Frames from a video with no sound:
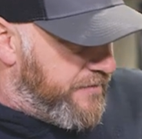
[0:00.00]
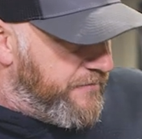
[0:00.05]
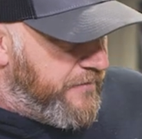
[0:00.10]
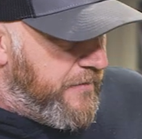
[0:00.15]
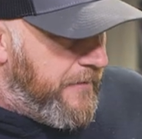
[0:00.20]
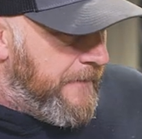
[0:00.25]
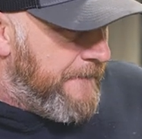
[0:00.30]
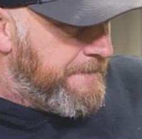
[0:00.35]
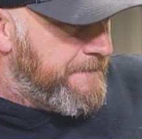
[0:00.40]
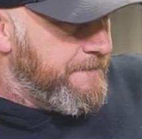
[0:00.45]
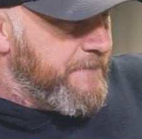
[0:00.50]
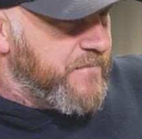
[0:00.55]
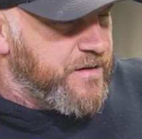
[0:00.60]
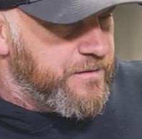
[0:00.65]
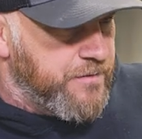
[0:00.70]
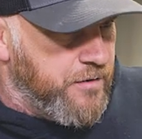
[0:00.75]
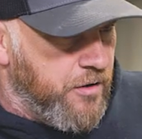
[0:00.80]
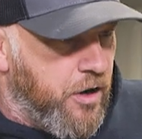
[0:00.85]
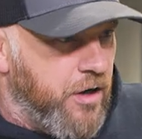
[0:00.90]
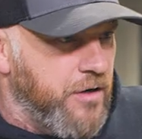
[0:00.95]
of
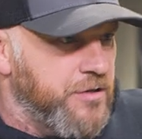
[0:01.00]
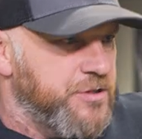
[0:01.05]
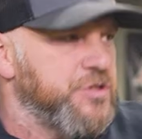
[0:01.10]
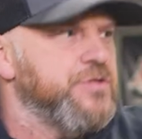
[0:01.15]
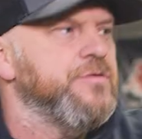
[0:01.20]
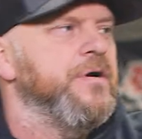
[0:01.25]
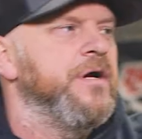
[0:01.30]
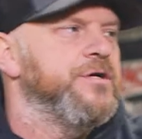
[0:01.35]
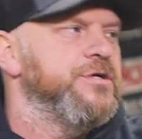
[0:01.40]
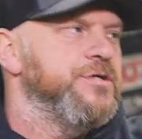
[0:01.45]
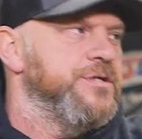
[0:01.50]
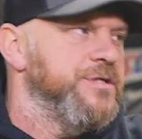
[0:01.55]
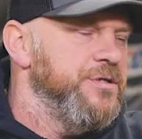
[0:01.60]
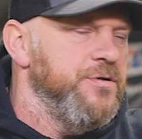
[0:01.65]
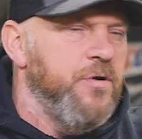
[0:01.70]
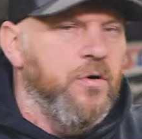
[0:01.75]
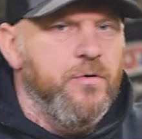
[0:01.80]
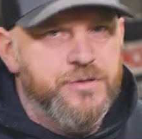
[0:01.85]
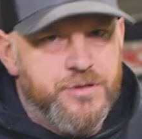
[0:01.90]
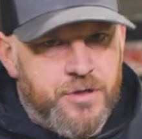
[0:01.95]
long stretches,
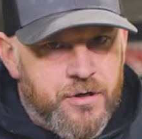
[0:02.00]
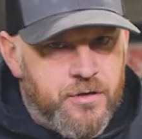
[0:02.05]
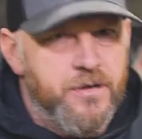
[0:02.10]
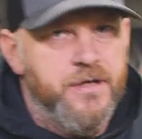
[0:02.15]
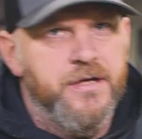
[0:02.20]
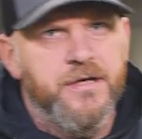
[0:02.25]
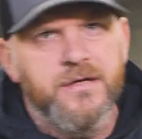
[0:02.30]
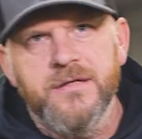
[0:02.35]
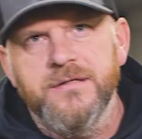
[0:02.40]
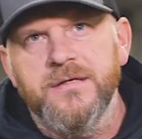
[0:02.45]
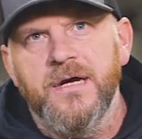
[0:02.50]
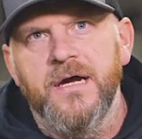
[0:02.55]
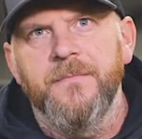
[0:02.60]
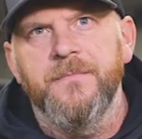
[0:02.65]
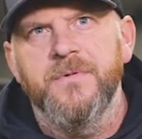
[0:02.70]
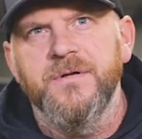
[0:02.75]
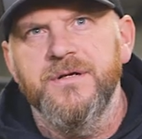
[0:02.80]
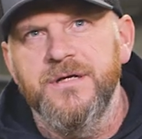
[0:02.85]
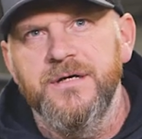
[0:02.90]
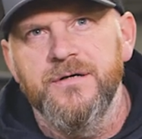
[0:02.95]
no turning
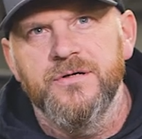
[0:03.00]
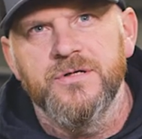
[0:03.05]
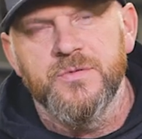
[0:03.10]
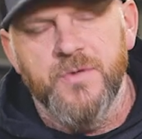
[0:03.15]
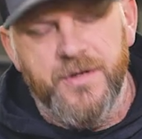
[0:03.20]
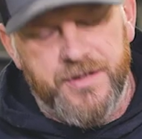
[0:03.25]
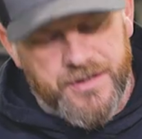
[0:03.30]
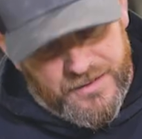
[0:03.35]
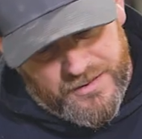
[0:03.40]
type of deals with